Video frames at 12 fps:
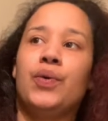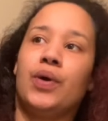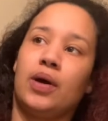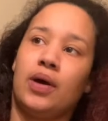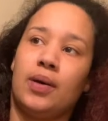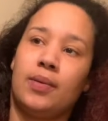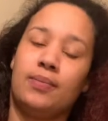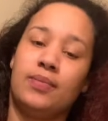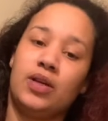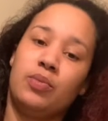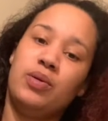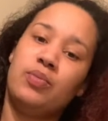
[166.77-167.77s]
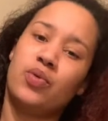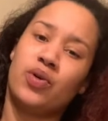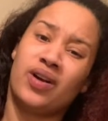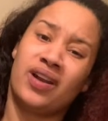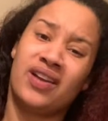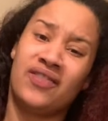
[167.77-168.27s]
it'll be
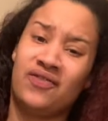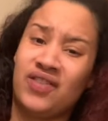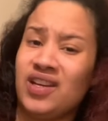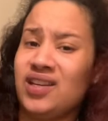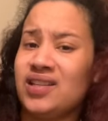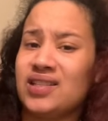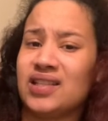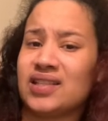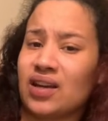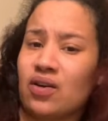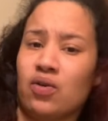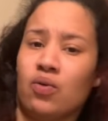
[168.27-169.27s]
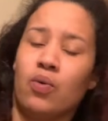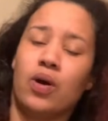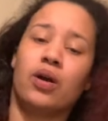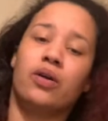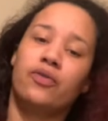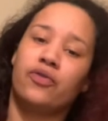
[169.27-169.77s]
more convenient since I go to
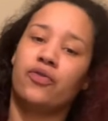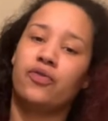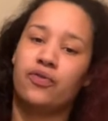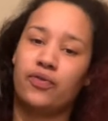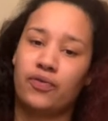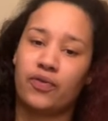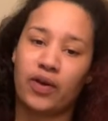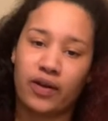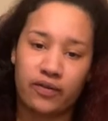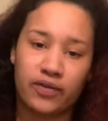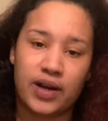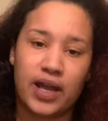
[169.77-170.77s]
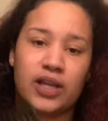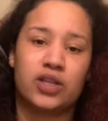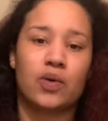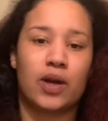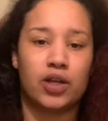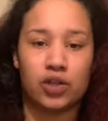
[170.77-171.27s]
work every day,
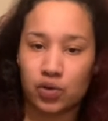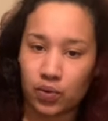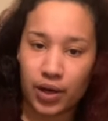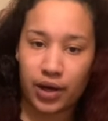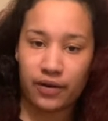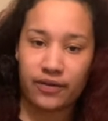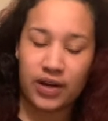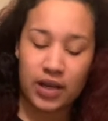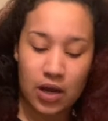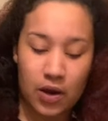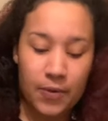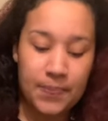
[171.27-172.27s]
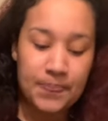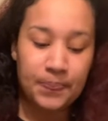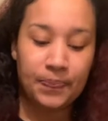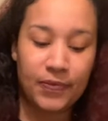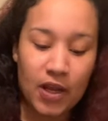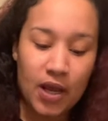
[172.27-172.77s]
so I can do a hair video.
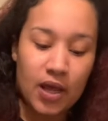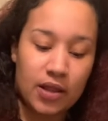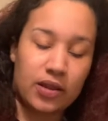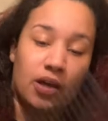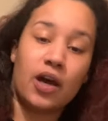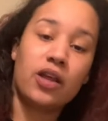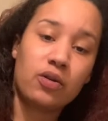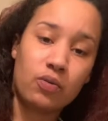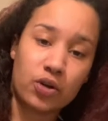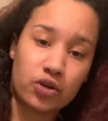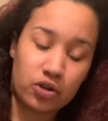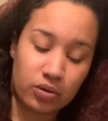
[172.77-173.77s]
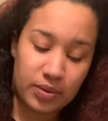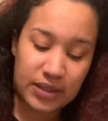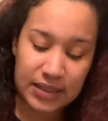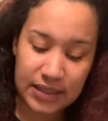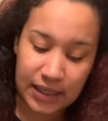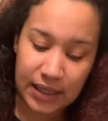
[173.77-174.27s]
The other one you'll be
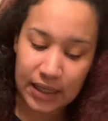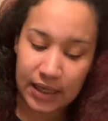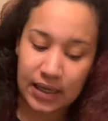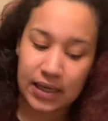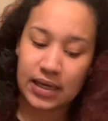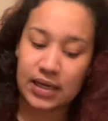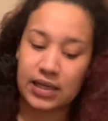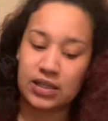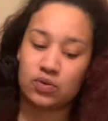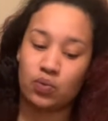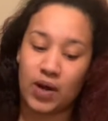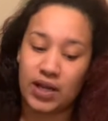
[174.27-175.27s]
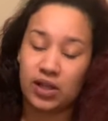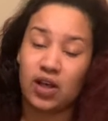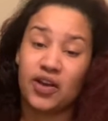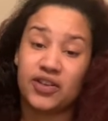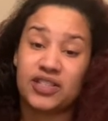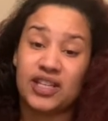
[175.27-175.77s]
seeing is weight
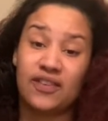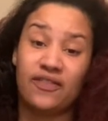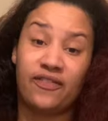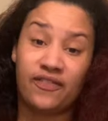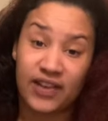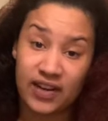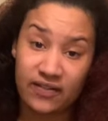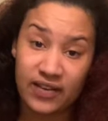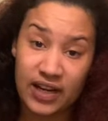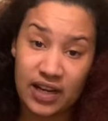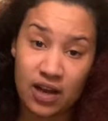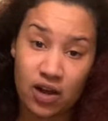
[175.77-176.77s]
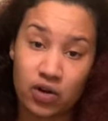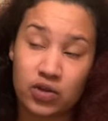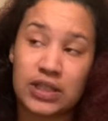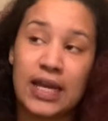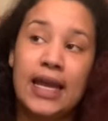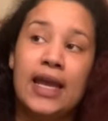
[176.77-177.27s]
loss and fit
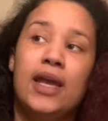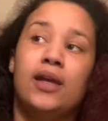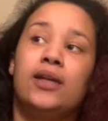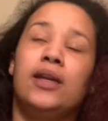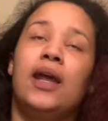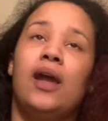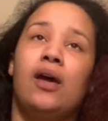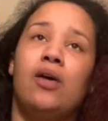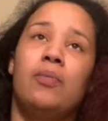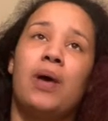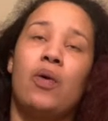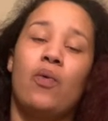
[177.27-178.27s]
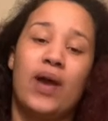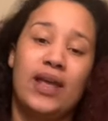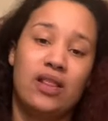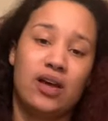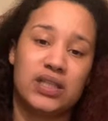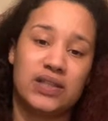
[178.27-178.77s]
videos. Now, my
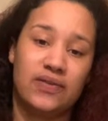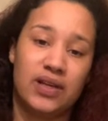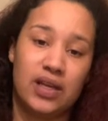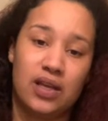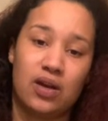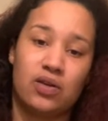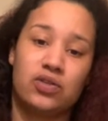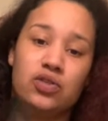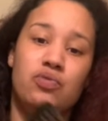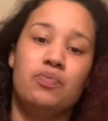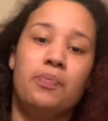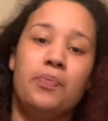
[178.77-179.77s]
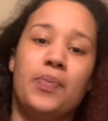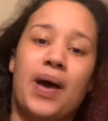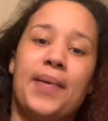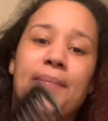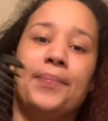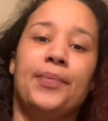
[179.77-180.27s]
weight loss videos,
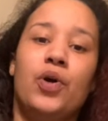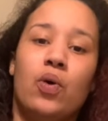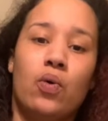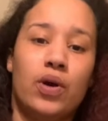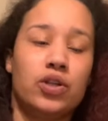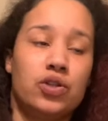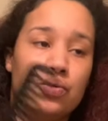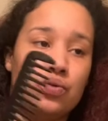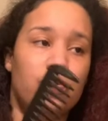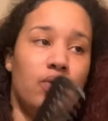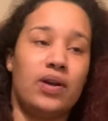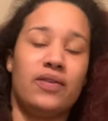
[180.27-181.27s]
I'm going to